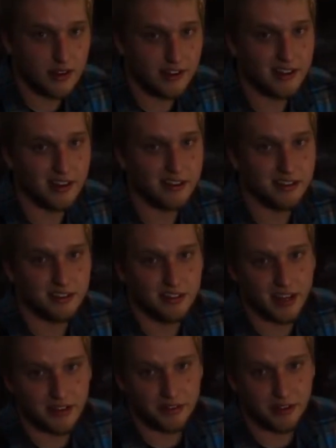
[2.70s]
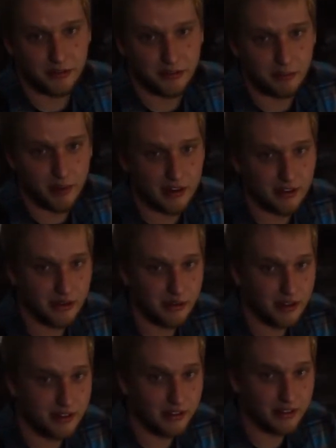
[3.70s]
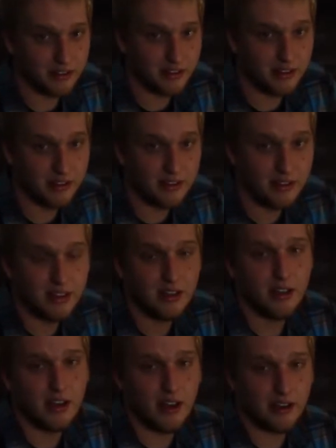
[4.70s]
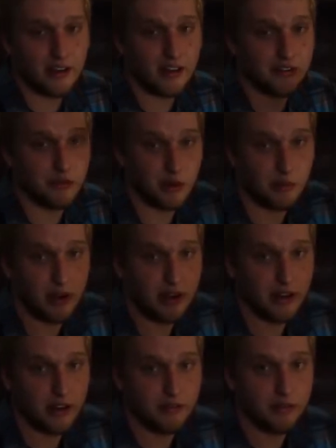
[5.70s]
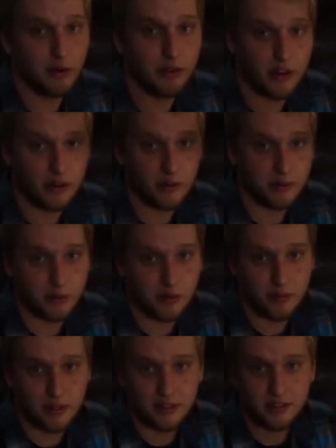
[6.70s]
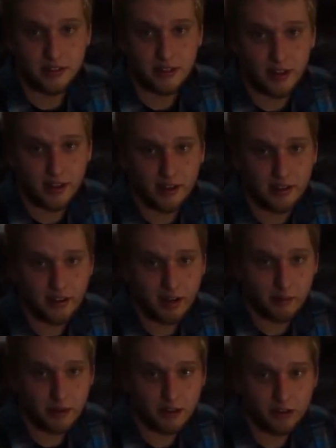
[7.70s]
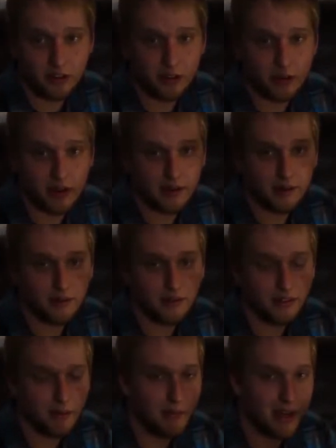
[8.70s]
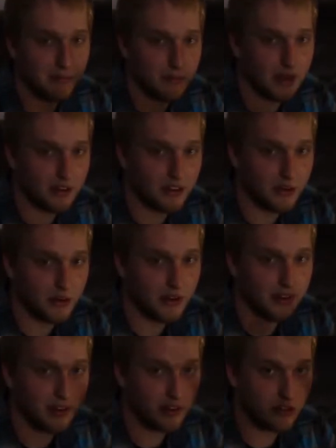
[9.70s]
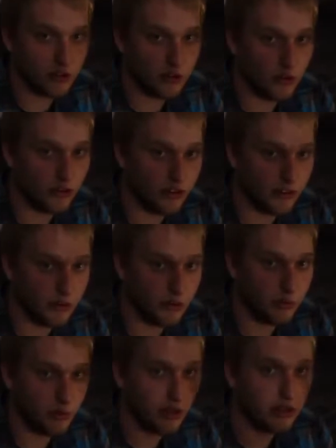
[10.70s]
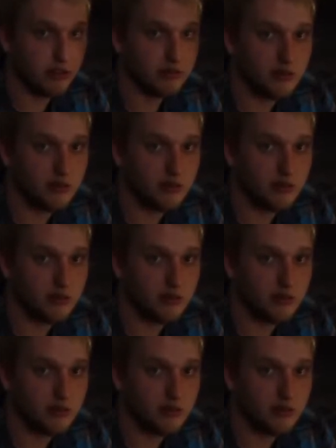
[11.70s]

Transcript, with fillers: Hey guys, Dave here from Battery Dude LLC. I got one of my uh, Photon hoops with me today, and I'm going to show you how the main menu and the controls on the hoop work.